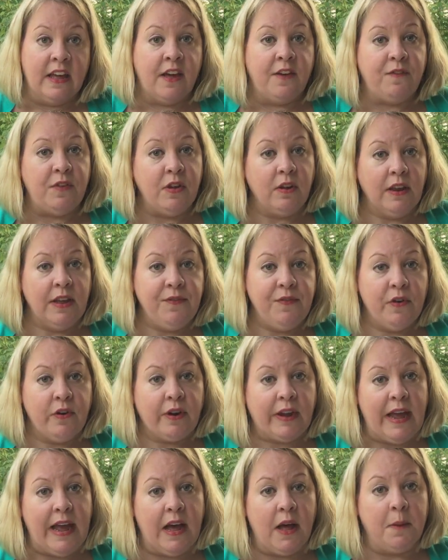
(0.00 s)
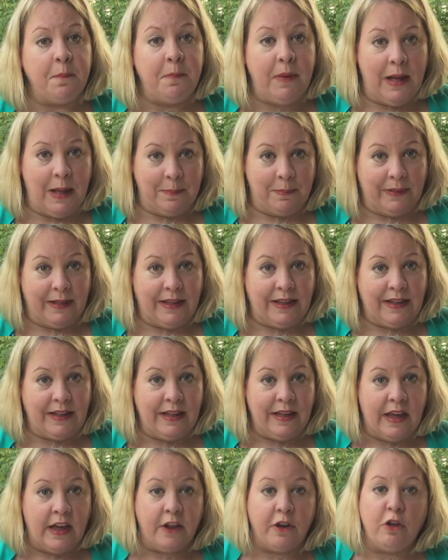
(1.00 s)
If you leave your account public
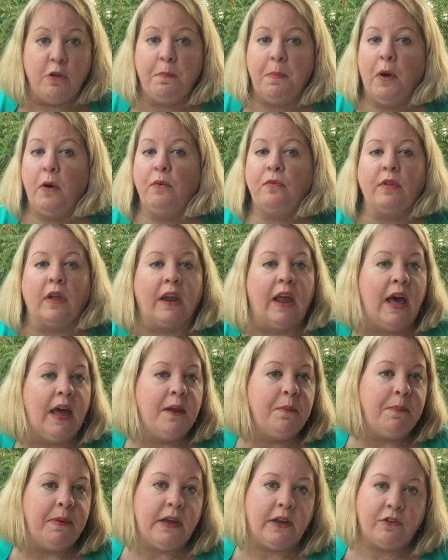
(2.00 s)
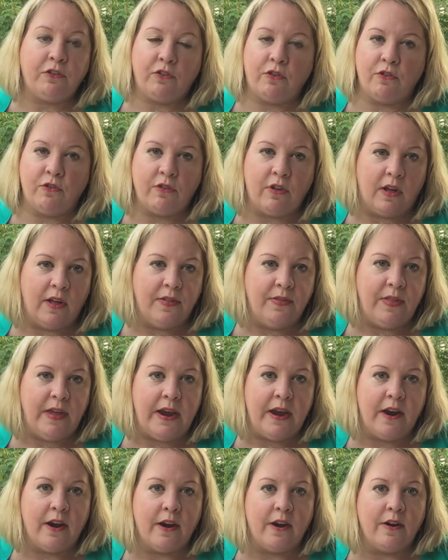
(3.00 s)
and you post a lot of pictures on
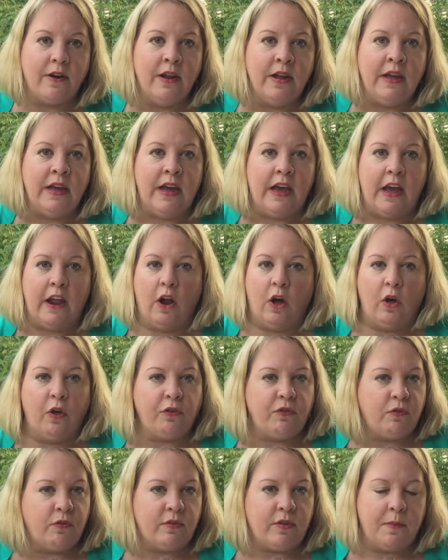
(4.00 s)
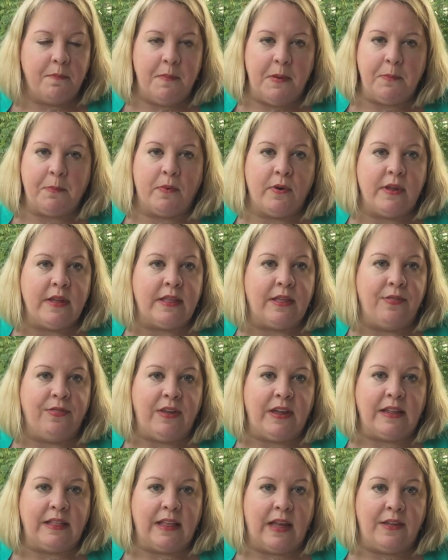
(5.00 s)
there and all sorts of memories and
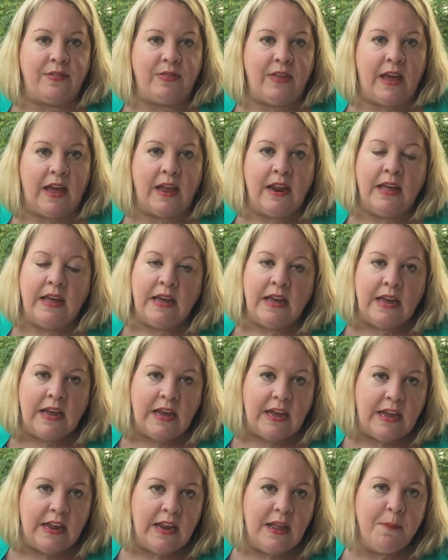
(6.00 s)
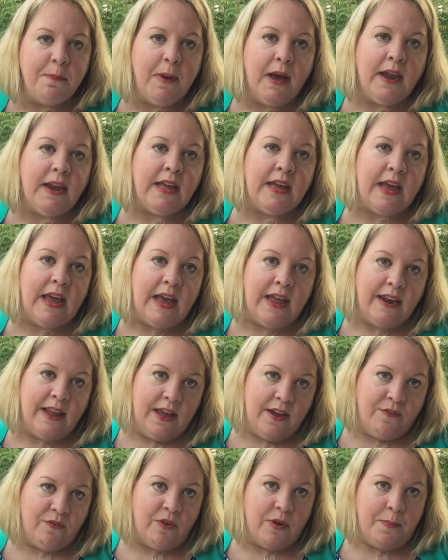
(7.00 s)
things like that, anybody and
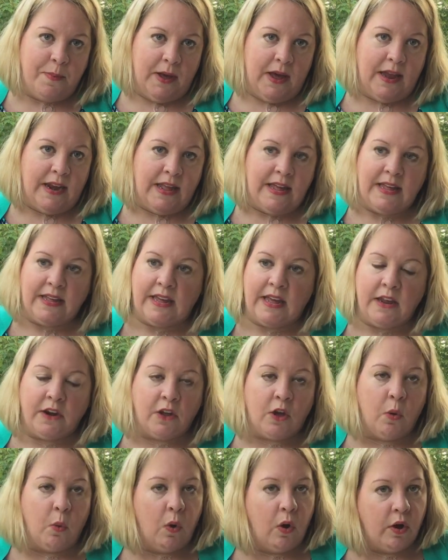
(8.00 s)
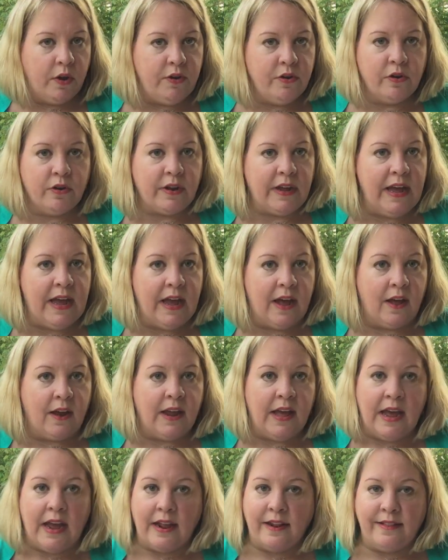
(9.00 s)
everybody can go on your account
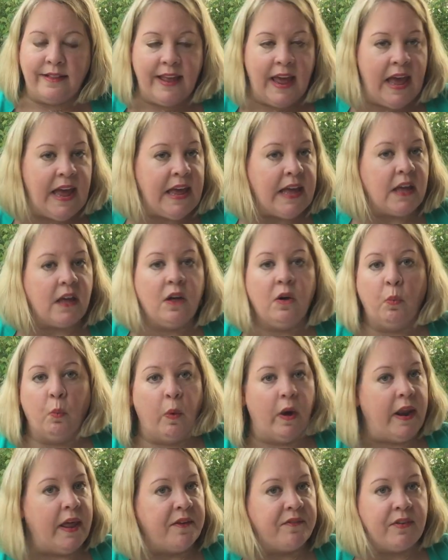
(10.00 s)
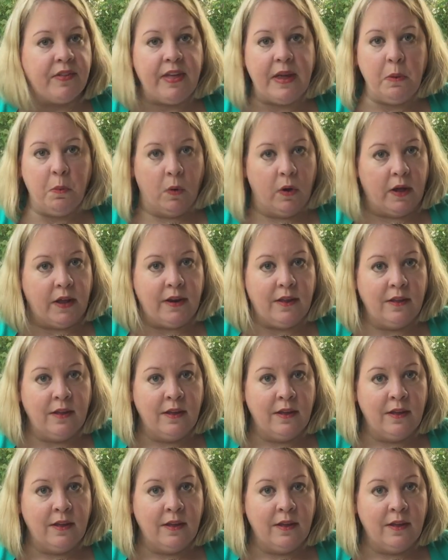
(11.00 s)
and take whatever they want.